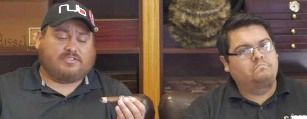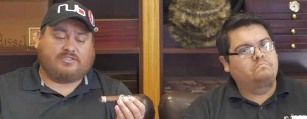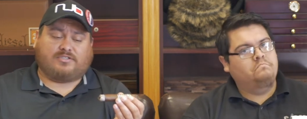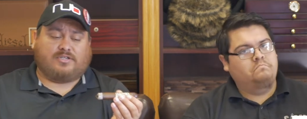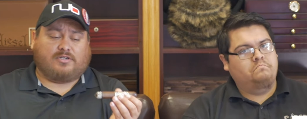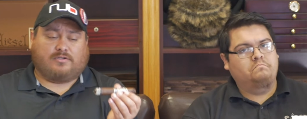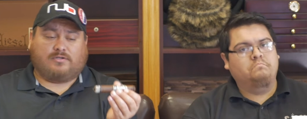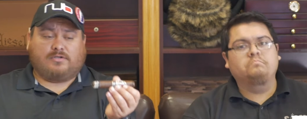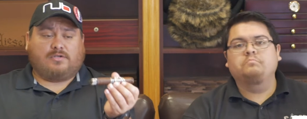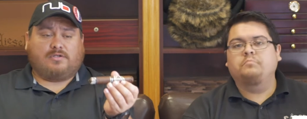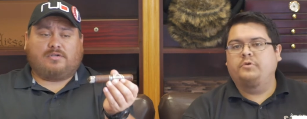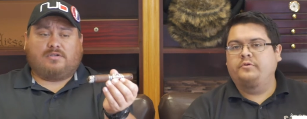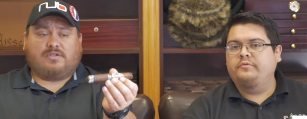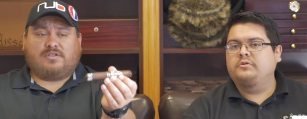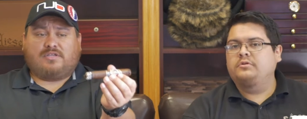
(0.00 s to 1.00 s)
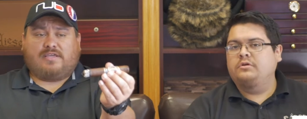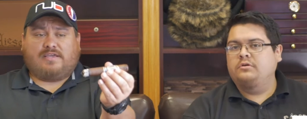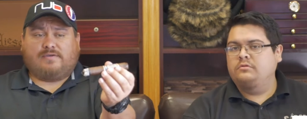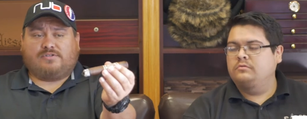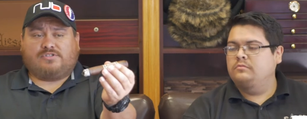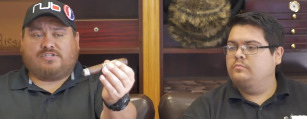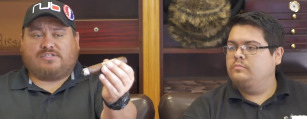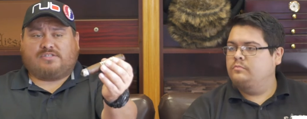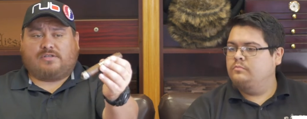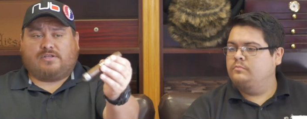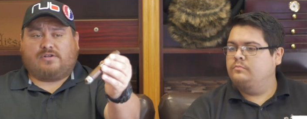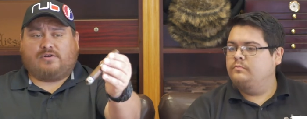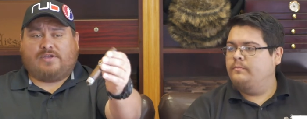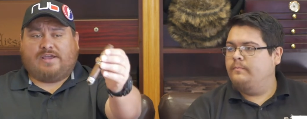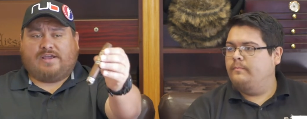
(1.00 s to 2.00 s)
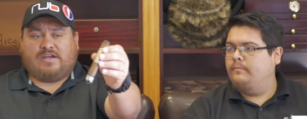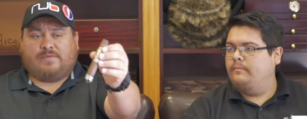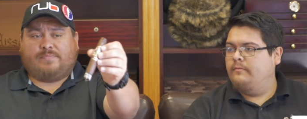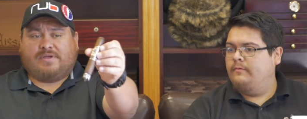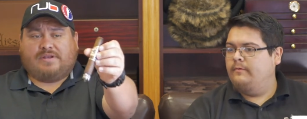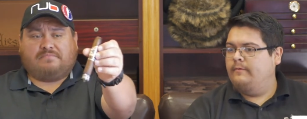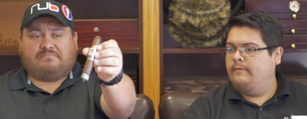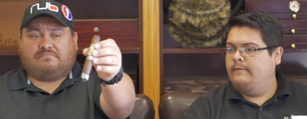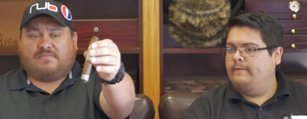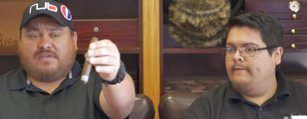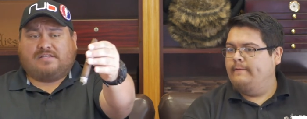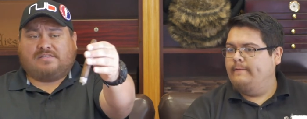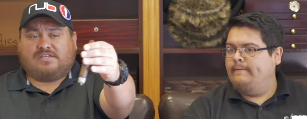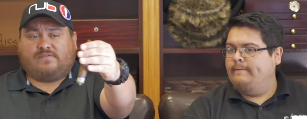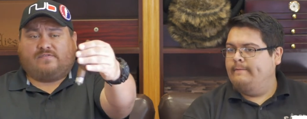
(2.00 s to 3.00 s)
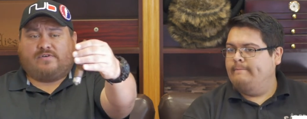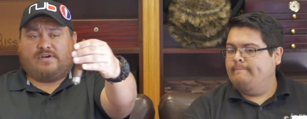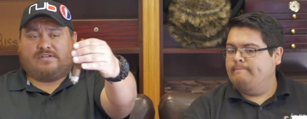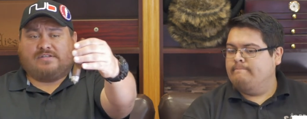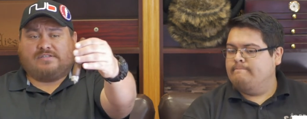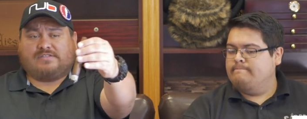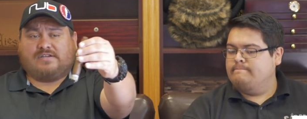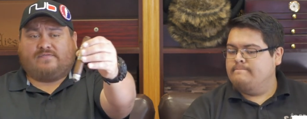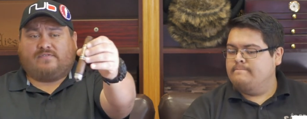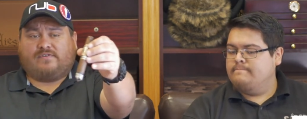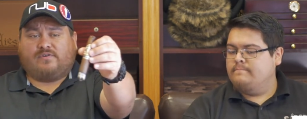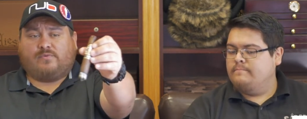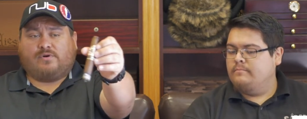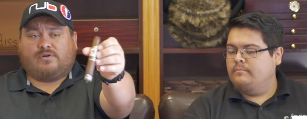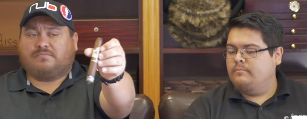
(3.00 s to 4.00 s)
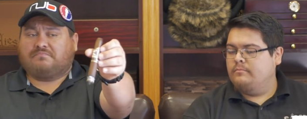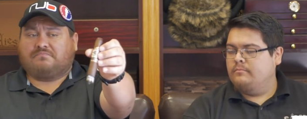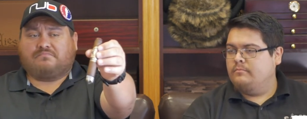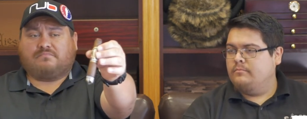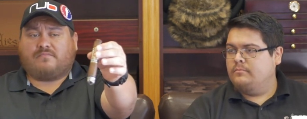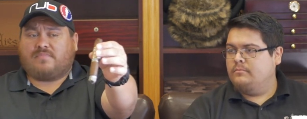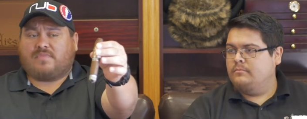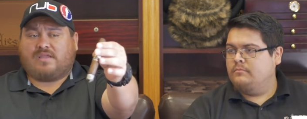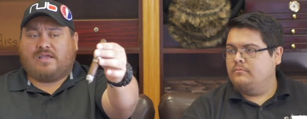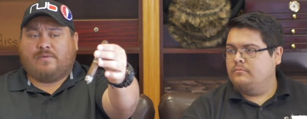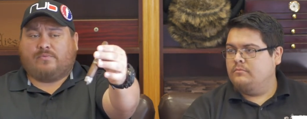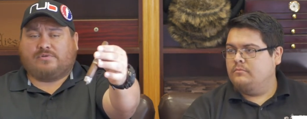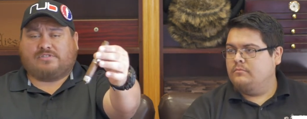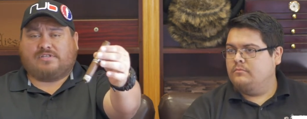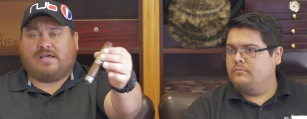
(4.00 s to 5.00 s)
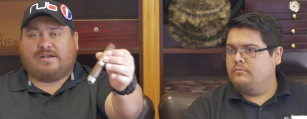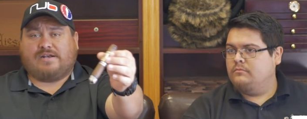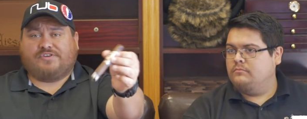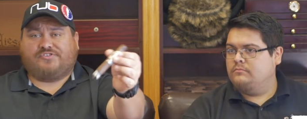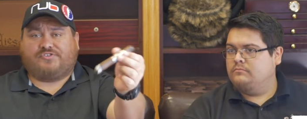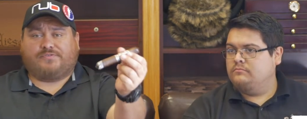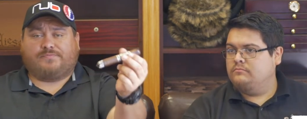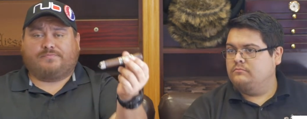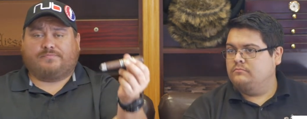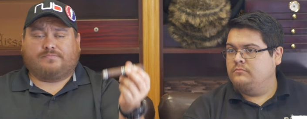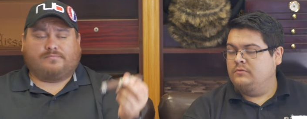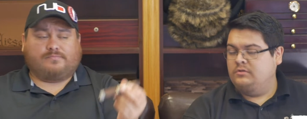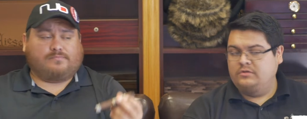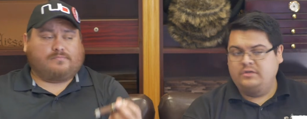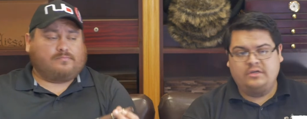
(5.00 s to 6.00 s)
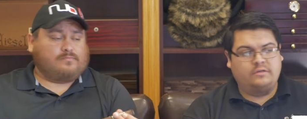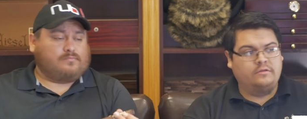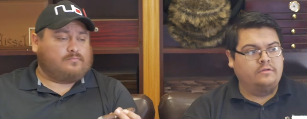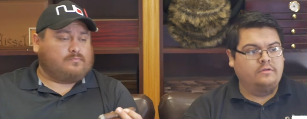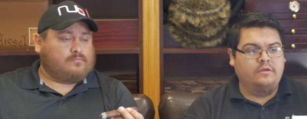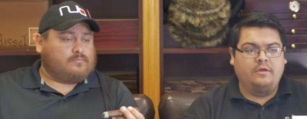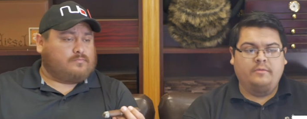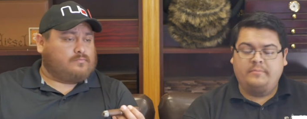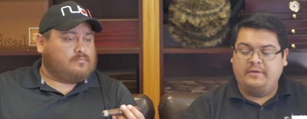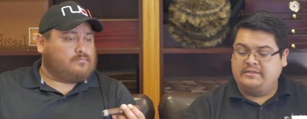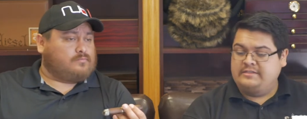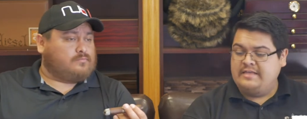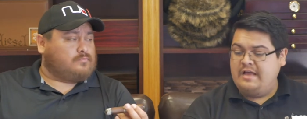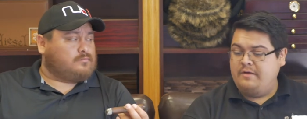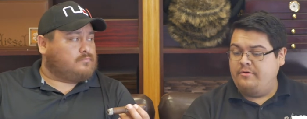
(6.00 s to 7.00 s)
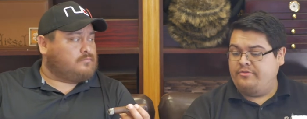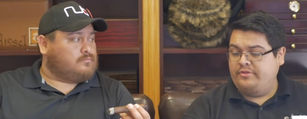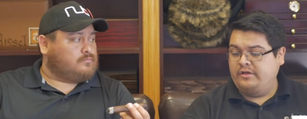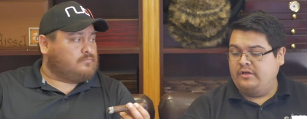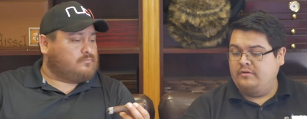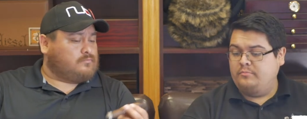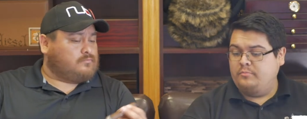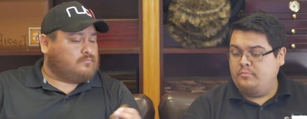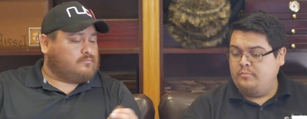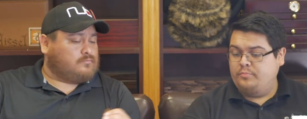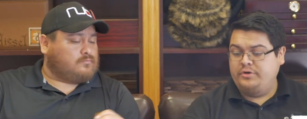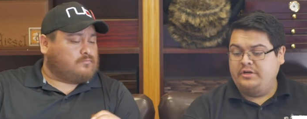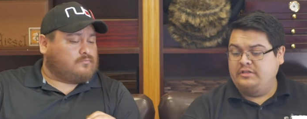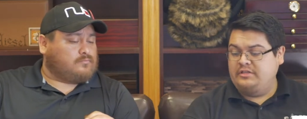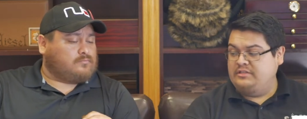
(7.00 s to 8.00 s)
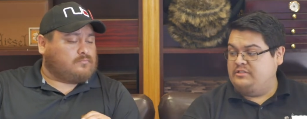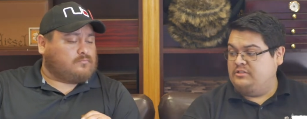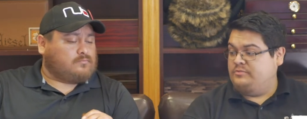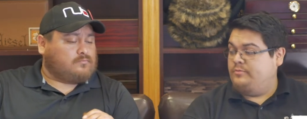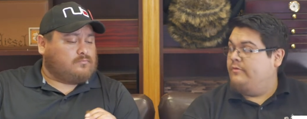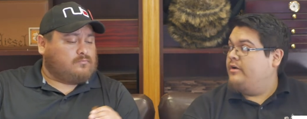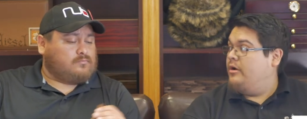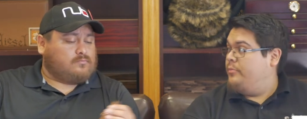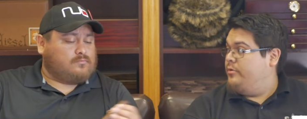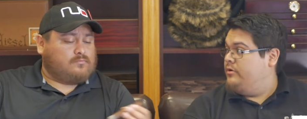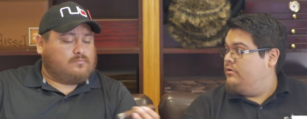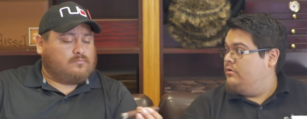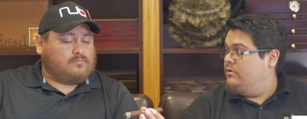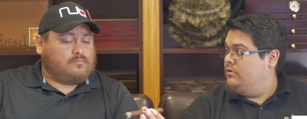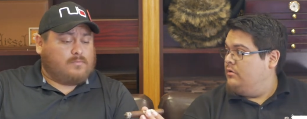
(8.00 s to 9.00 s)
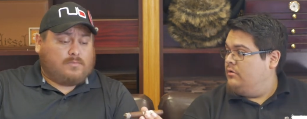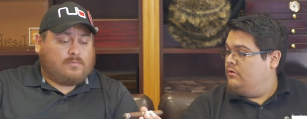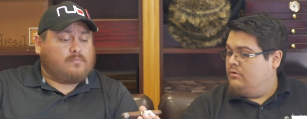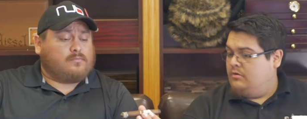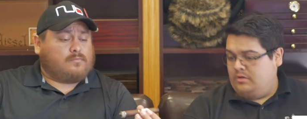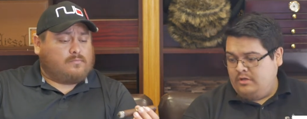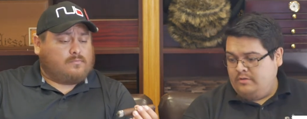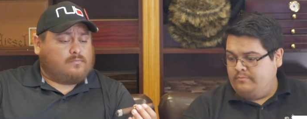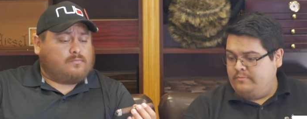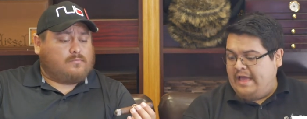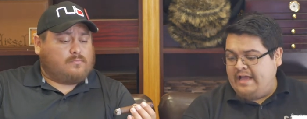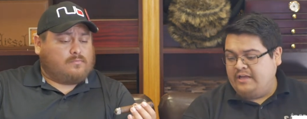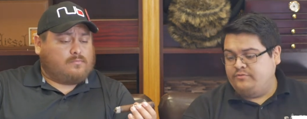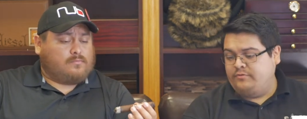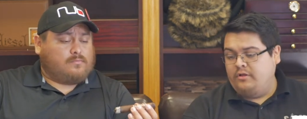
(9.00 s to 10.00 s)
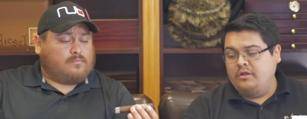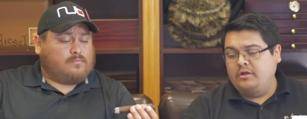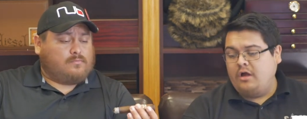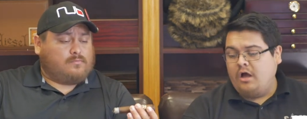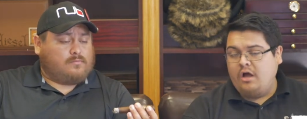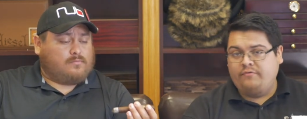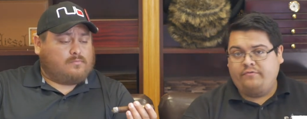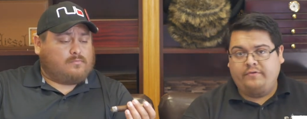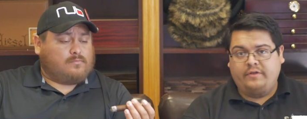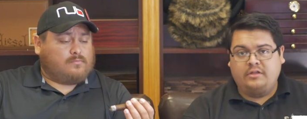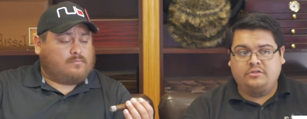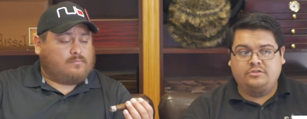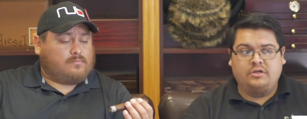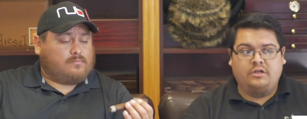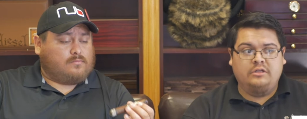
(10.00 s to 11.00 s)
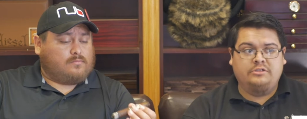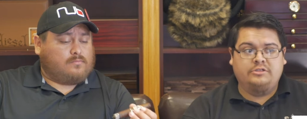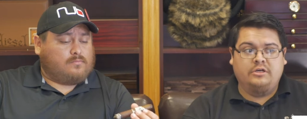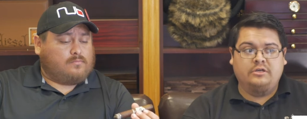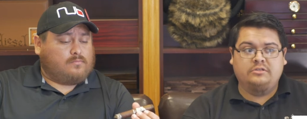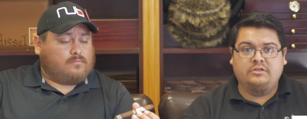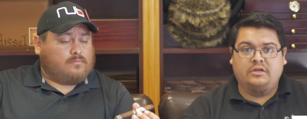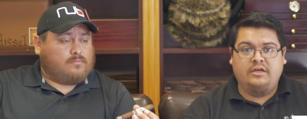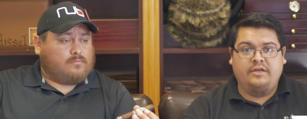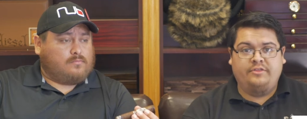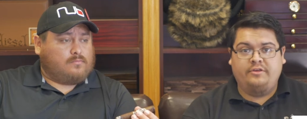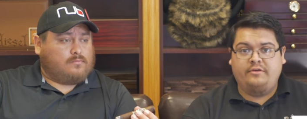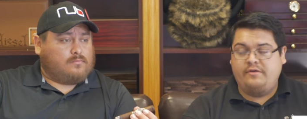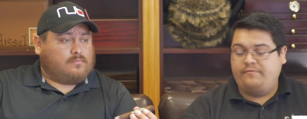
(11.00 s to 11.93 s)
Speaker 1: it, so it was just a little hiccup, but it self-corrected itself very well and was not an issue.
Speaker 2: Yeah, mix that with a pretty decent smoke output, um, ash falling off in solid chunks. I think you